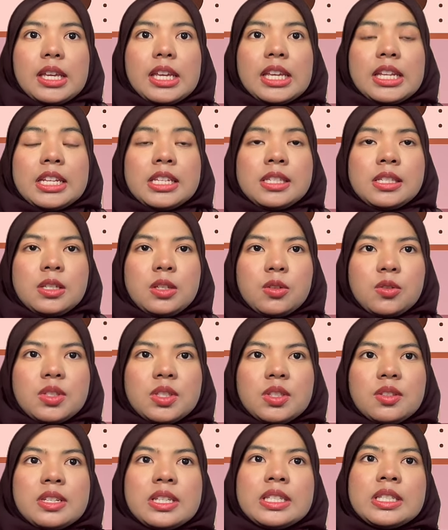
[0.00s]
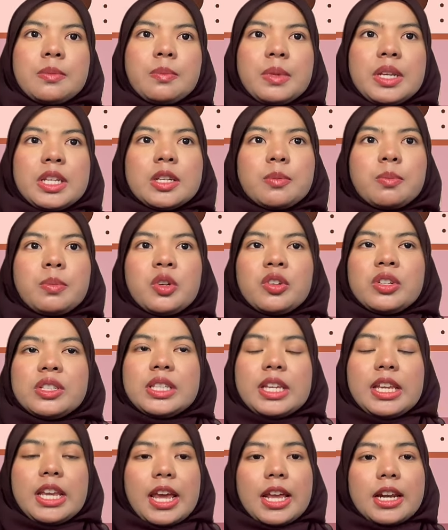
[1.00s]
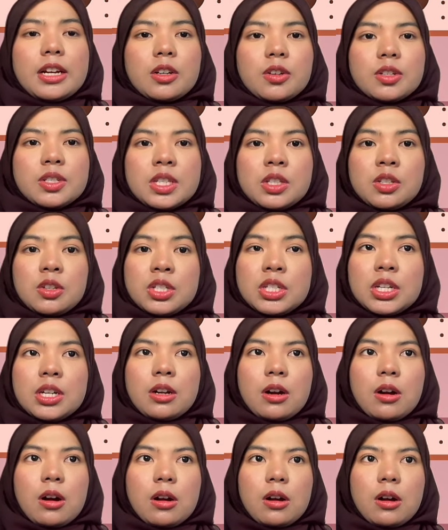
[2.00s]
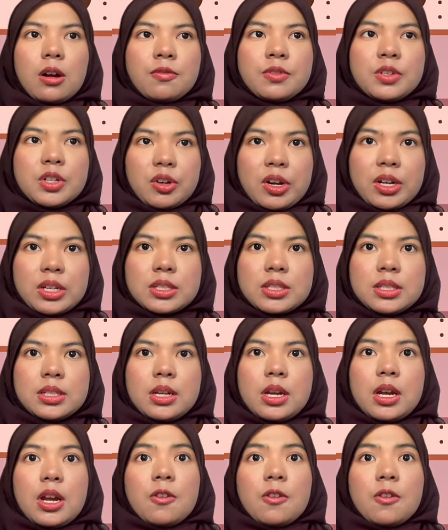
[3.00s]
it is used to determine the purity and concentration of drugs.